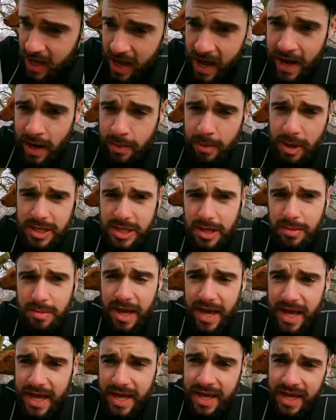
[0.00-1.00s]
And I must
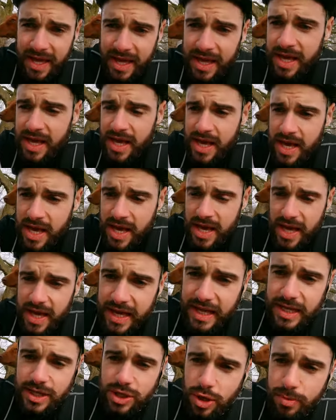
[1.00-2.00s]
admit,
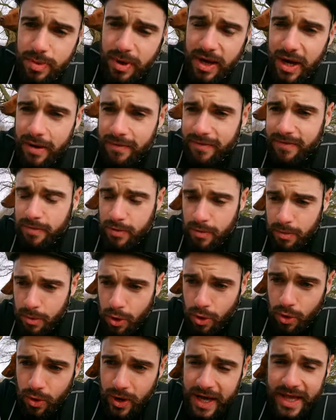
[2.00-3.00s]
he's super
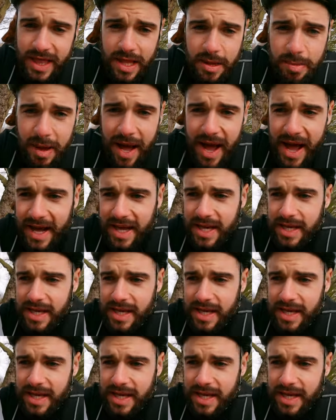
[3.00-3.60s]
comfortable in the bag.